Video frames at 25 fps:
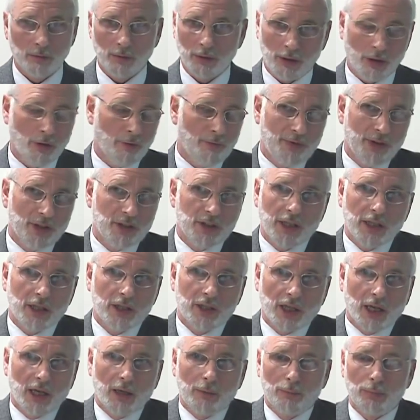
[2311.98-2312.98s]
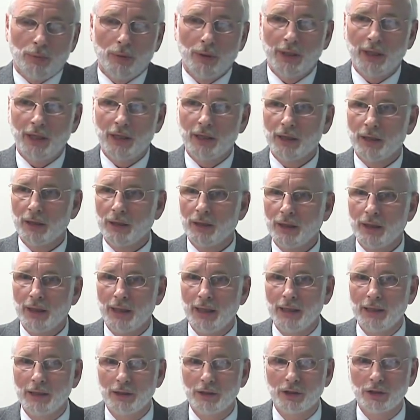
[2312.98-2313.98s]
The obvious example here
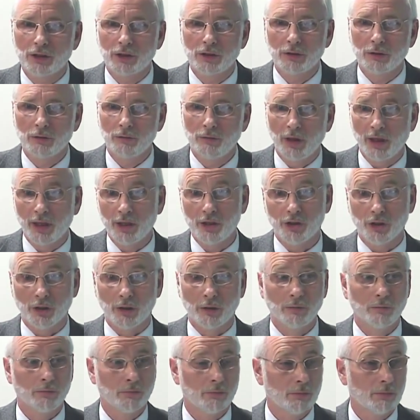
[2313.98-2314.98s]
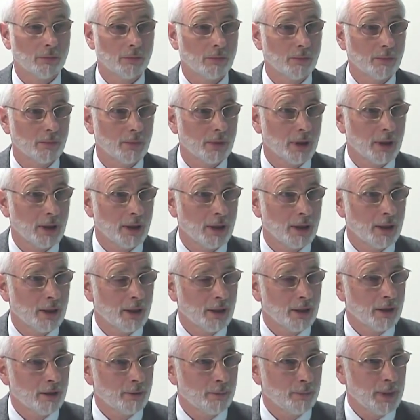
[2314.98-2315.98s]
is religion.
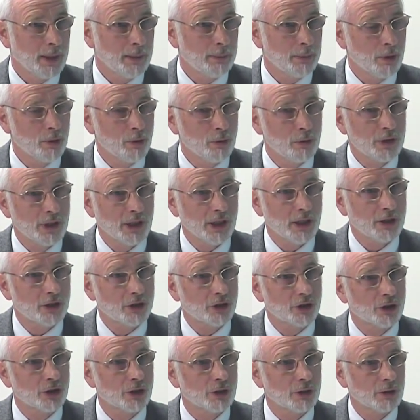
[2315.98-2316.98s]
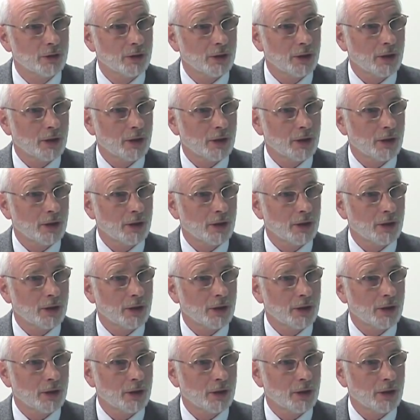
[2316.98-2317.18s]
People who teach